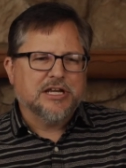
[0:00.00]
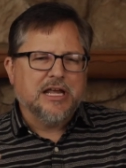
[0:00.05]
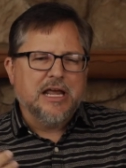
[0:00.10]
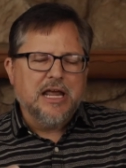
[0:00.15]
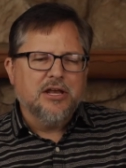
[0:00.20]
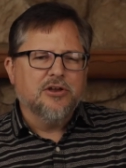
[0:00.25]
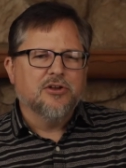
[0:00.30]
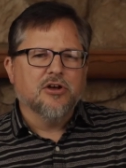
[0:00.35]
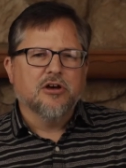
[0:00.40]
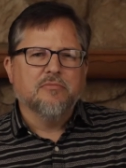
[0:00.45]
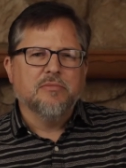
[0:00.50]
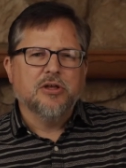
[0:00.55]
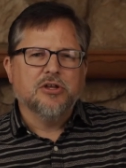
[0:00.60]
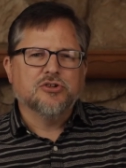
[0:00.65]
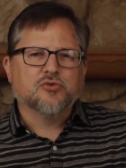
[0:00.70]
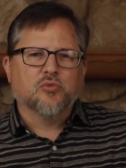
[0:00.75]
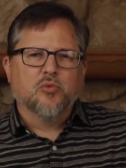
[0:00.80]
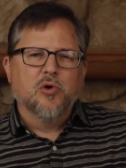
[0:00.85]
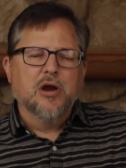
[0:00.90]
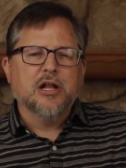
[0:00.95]
kingdom
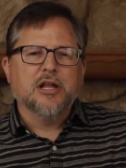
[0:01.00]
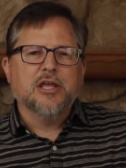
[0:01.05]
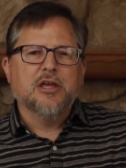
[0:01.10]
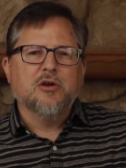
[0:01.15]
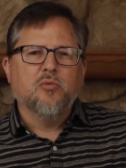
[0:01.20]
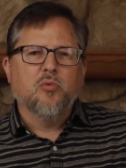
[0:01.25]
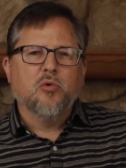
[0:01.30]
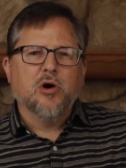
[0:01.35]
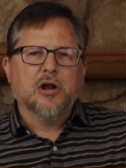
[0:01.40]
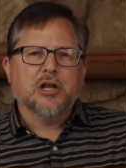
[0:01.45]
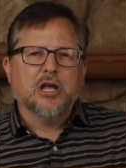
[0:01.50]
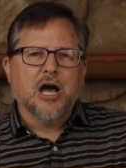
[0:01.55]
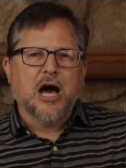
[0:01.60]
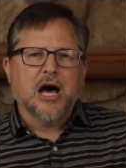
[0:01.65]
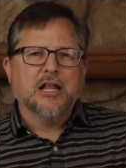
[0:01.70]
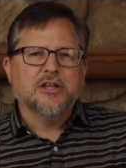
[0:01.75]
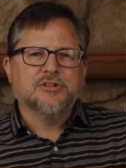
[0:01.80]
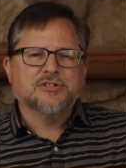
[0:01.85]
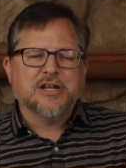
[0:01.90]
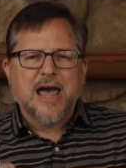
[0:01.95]
is really what
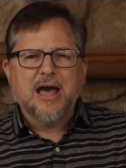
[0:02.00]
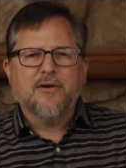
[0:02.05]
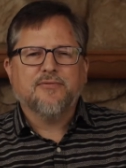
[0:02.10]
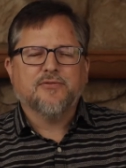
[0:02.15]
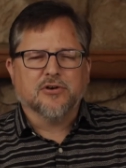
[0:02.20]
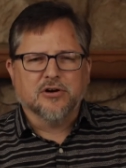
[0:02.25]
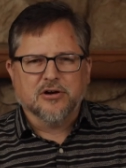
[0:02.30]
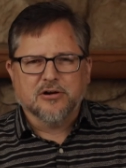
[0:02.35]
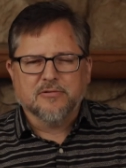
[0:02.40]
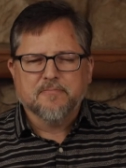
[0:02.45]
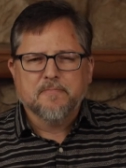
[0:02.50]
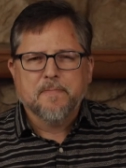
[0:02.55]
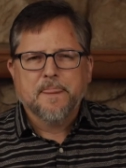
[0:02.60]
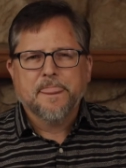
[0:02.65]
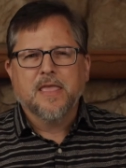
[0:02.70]
God is after.